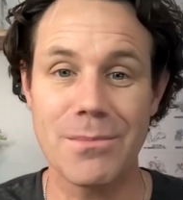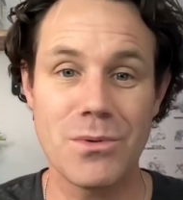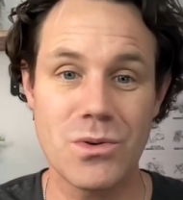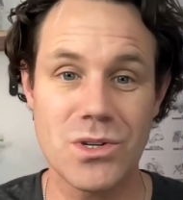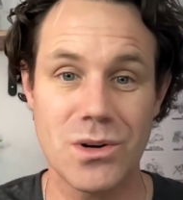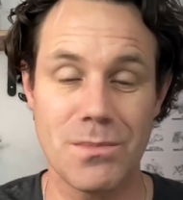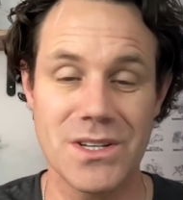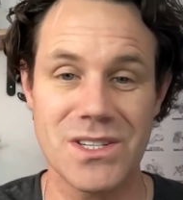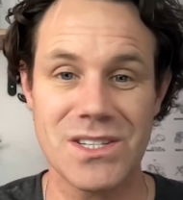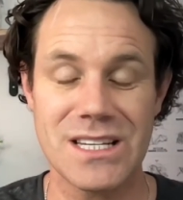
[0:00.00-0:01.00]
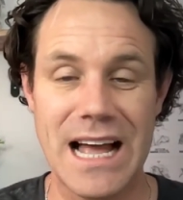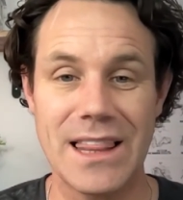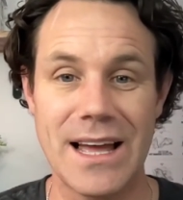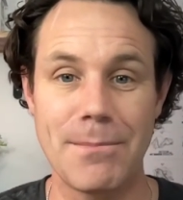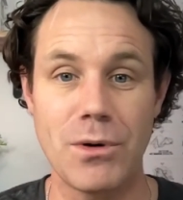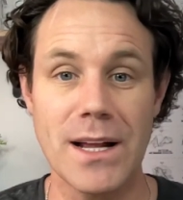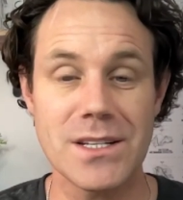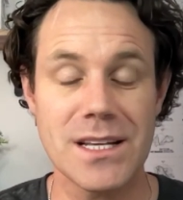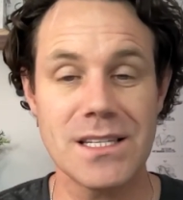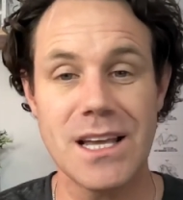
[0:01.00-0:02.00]
to boost your business's online
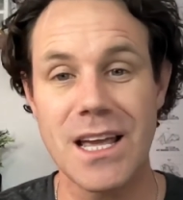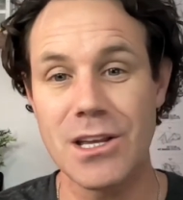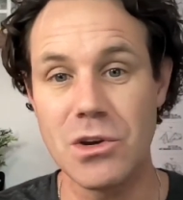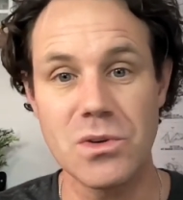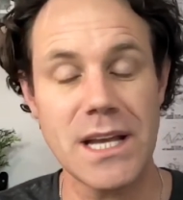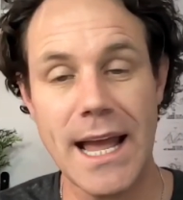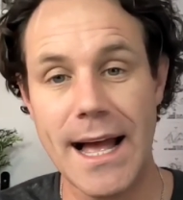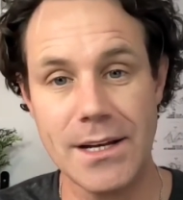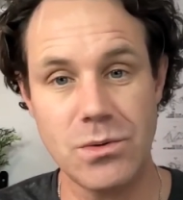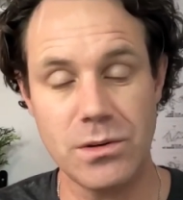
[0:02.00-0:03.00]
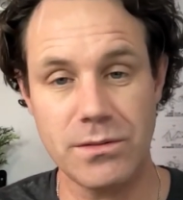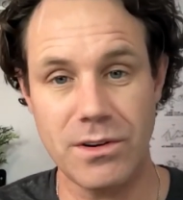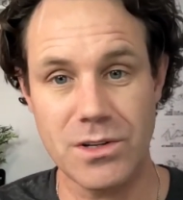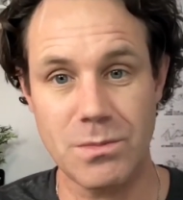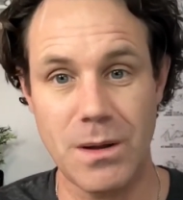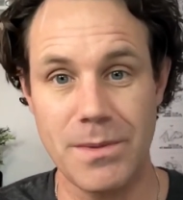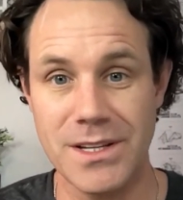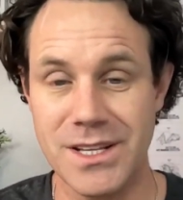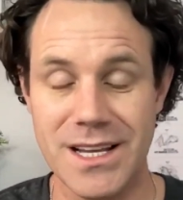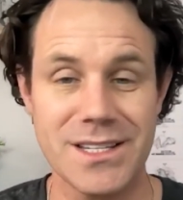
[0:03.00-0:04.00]
presence, use AI tools for your small
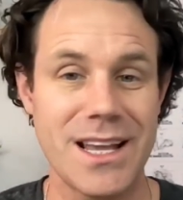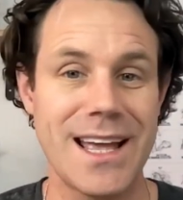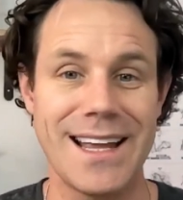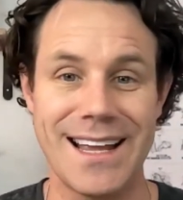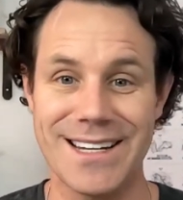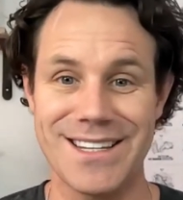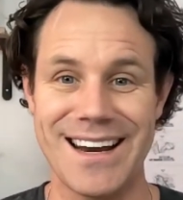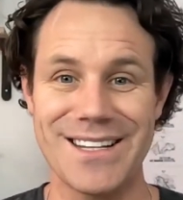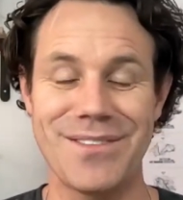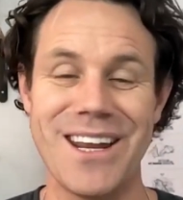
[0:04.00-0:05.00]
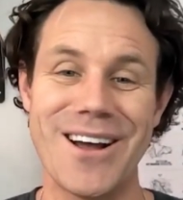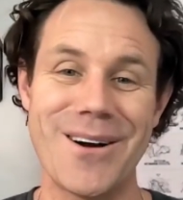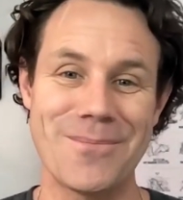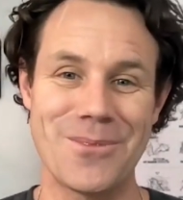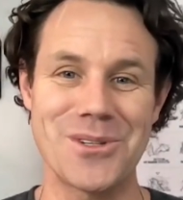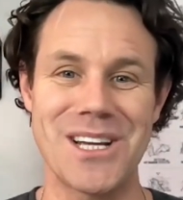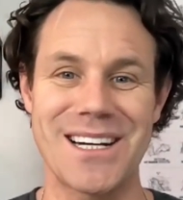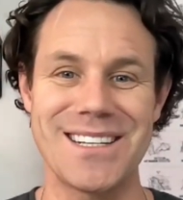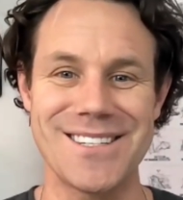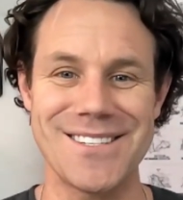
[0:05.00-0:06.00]
business, catch the next video. We'll talk to you